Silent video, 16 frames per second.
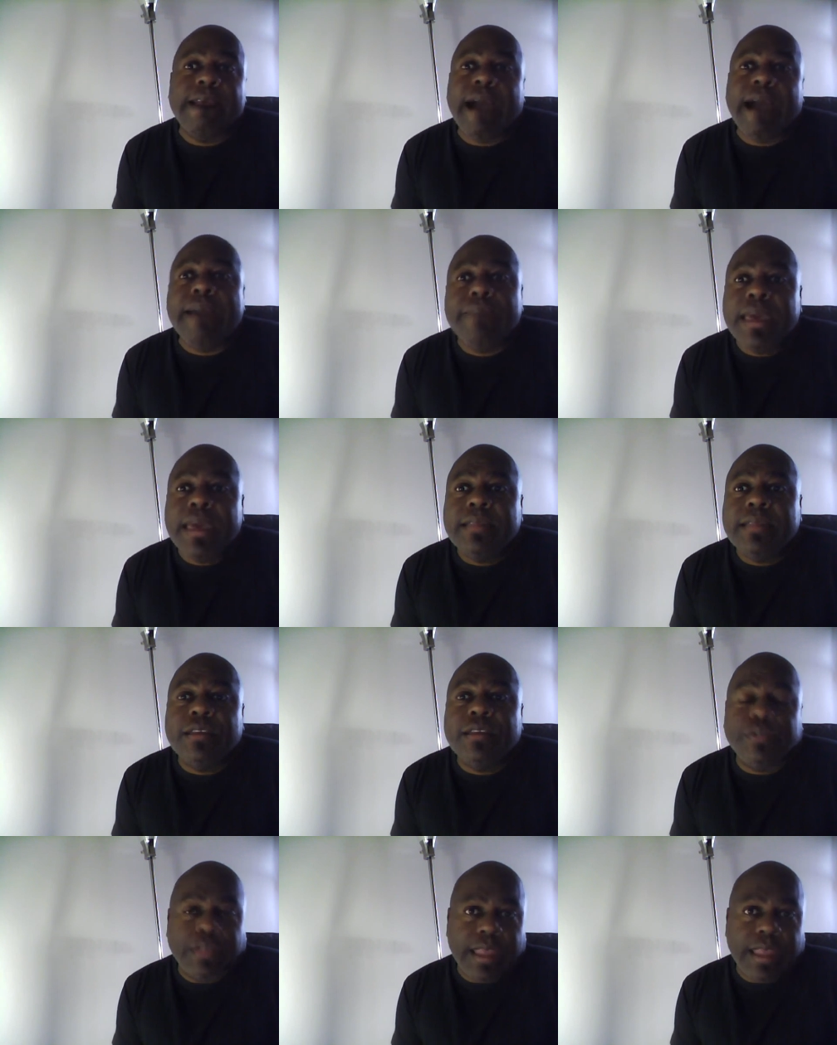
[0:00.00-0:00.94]
I made
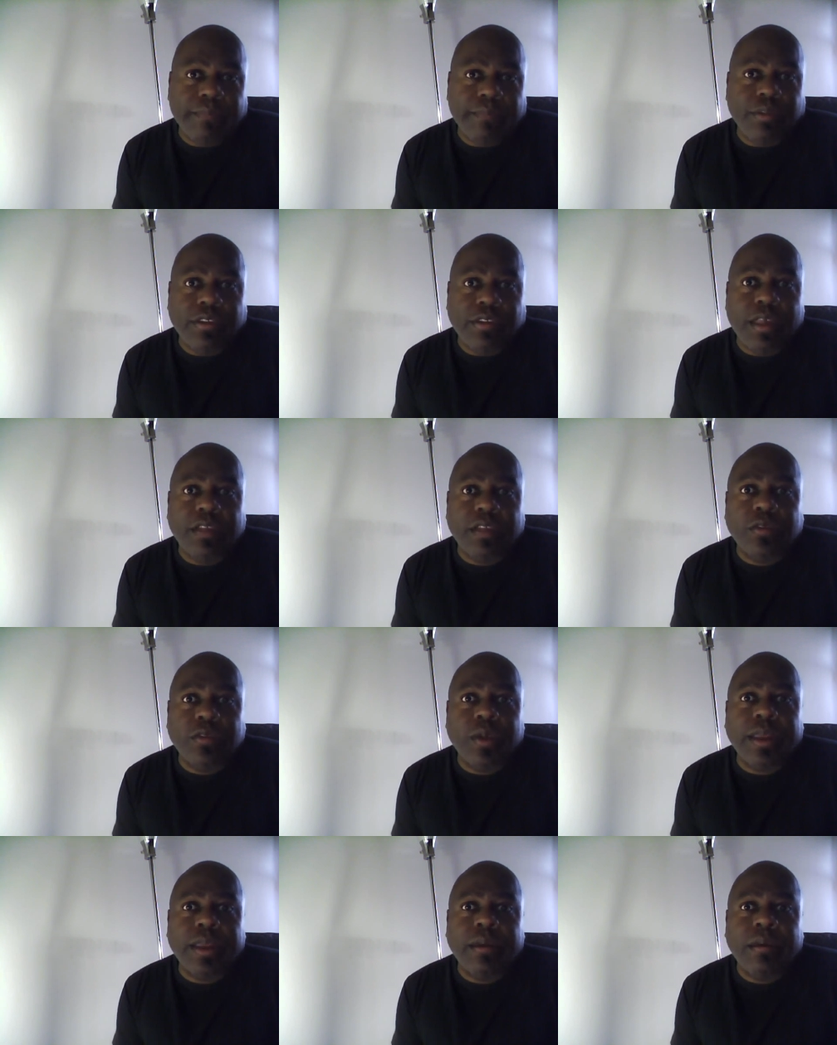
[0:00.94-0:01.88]
those statements on
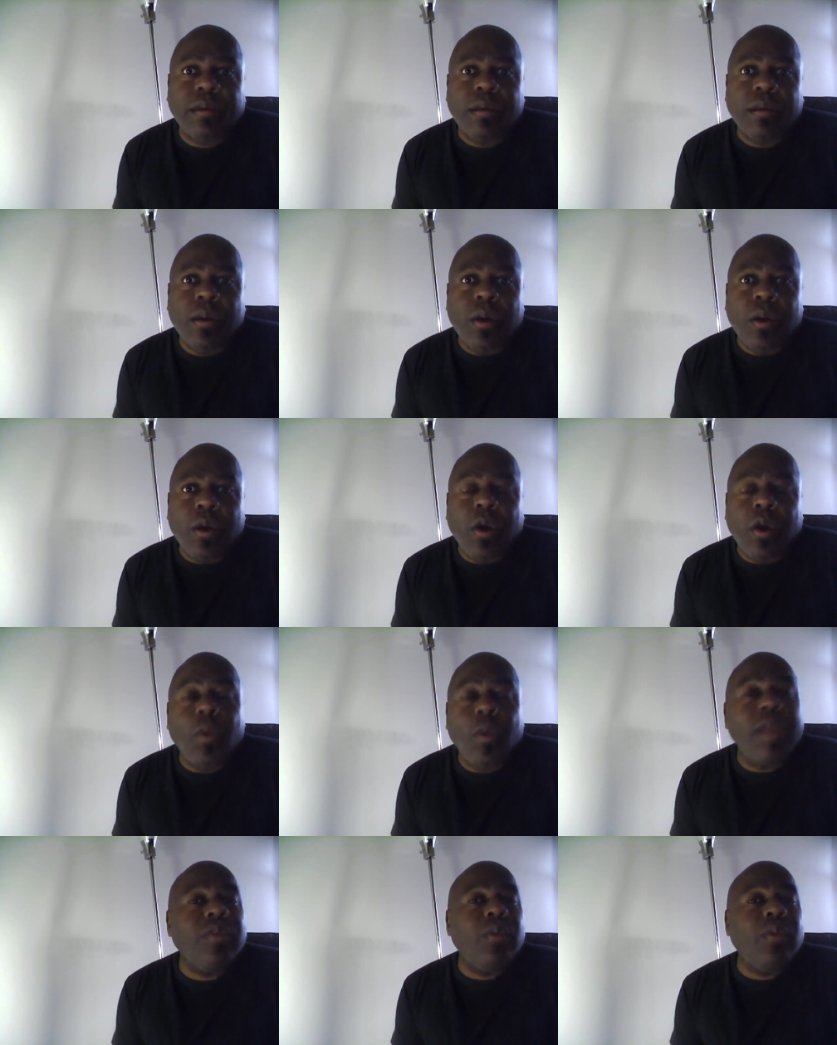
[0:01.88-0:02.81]
Twitter, or
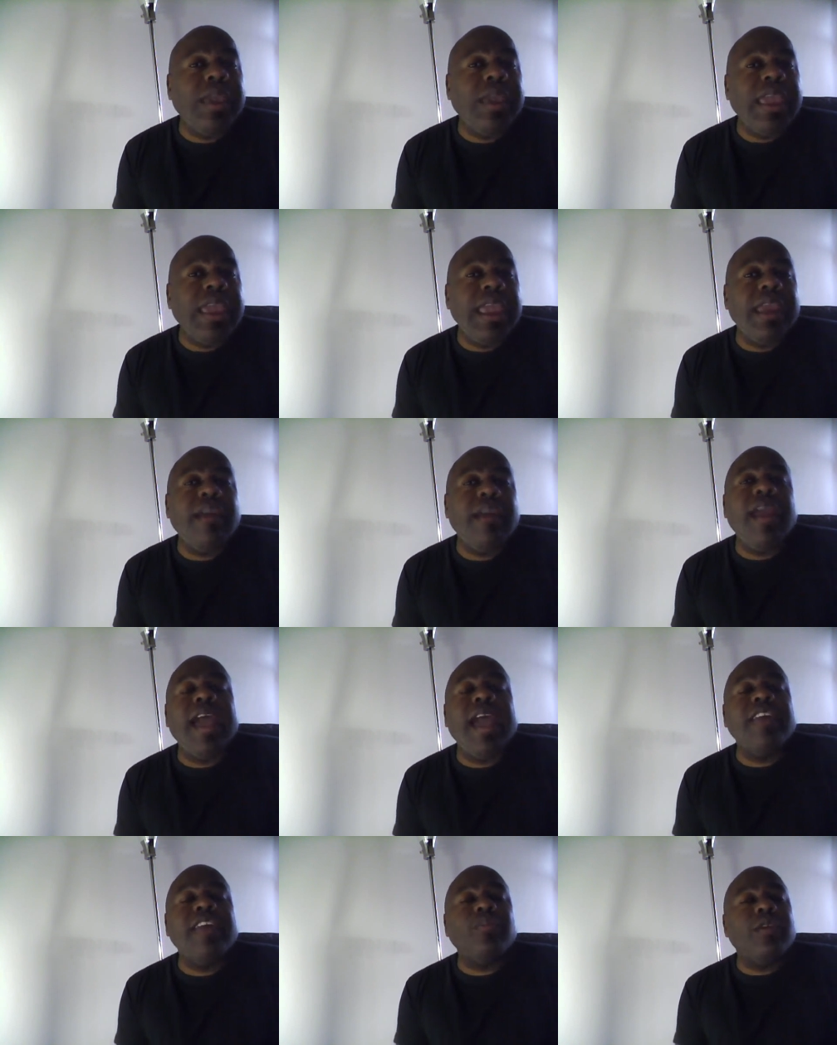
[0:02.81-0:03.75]
whether we hear, as